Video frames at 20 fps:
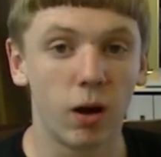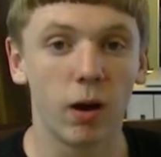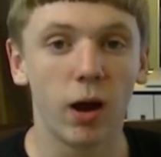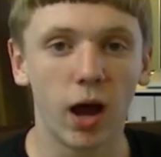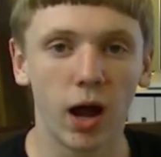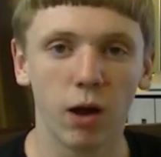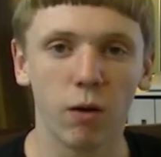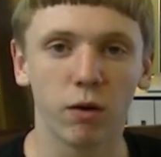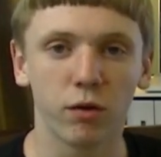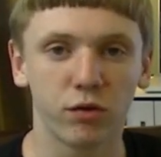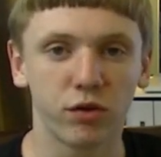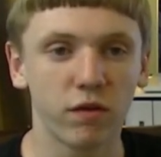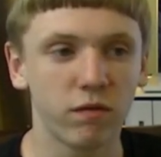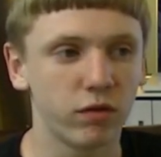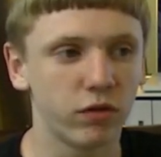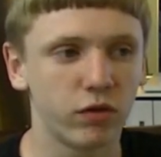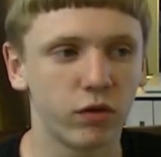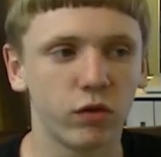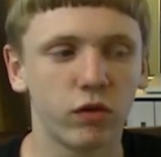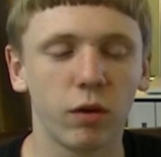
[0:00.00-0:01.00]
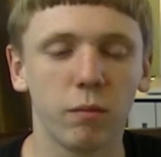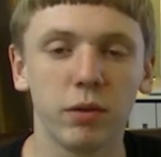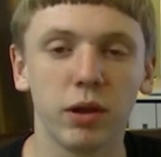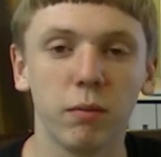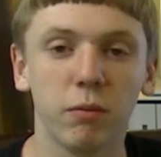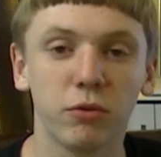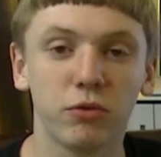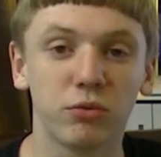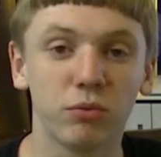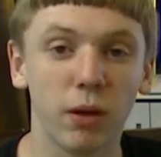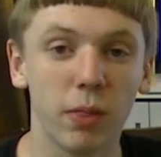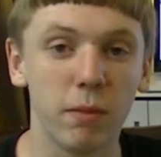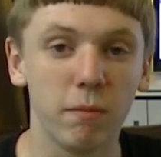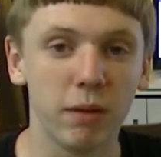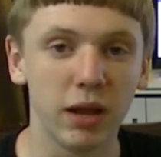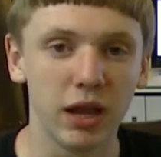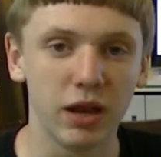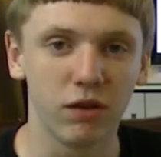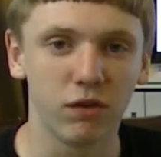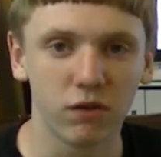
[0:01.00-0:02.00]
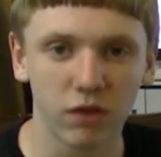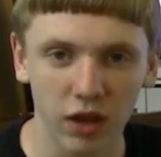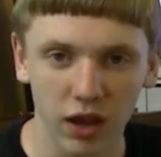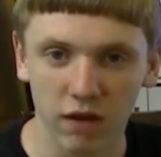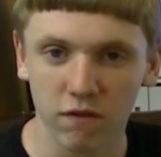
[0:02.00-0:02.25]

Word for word: on iOS 7 since I'll be able to run the betas.